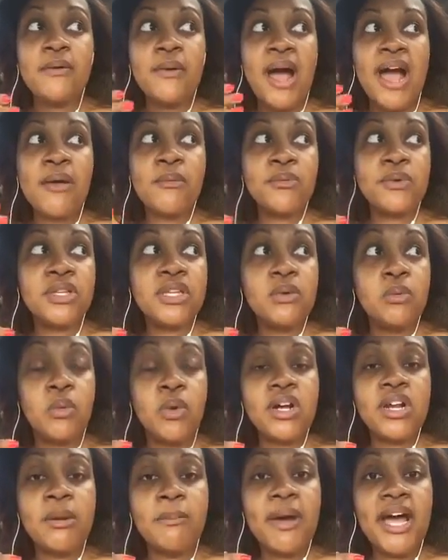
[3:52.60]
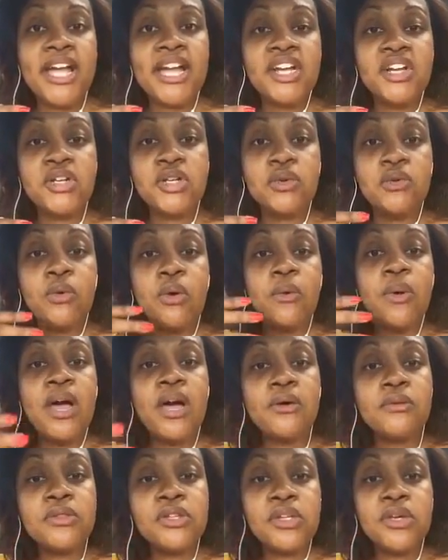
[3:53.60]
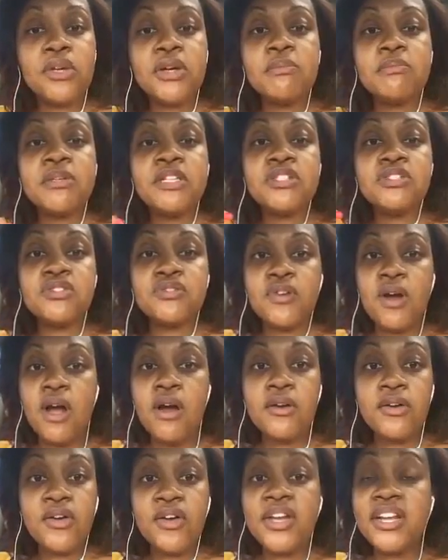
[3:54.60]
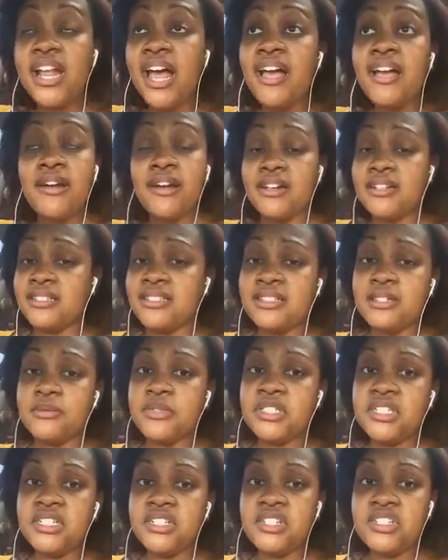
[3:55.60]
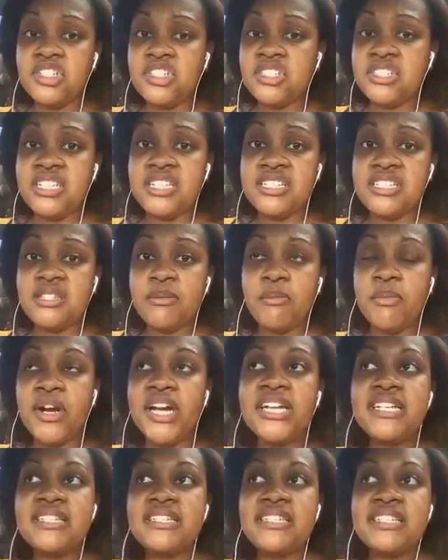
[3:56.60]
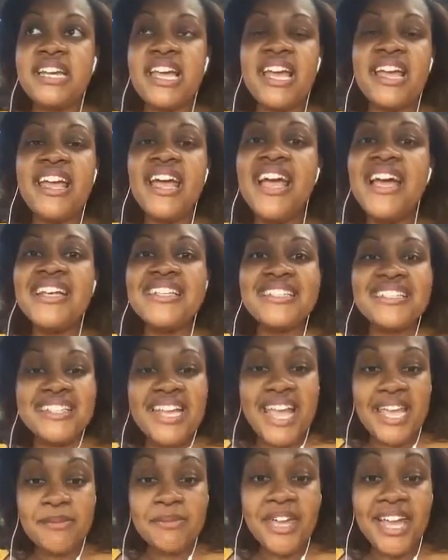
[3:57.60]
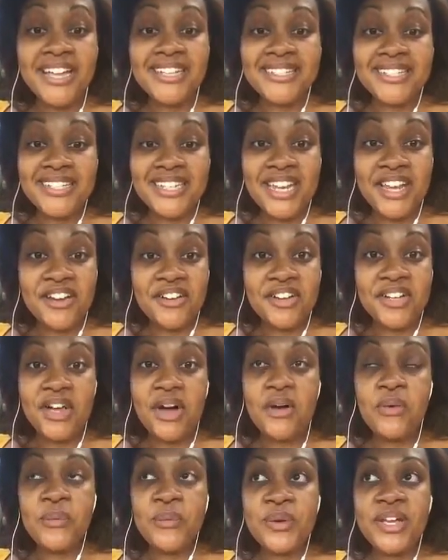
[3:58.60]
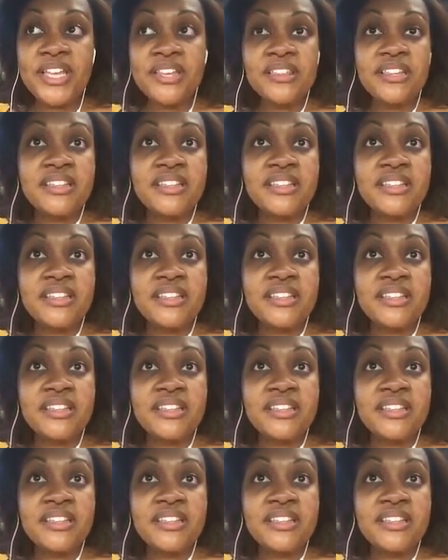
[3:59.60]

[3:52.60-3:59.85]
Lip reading: I really wanted my hair to grow healthier and be stronger. And I honestly was going to just get some braids today. Same case scenario with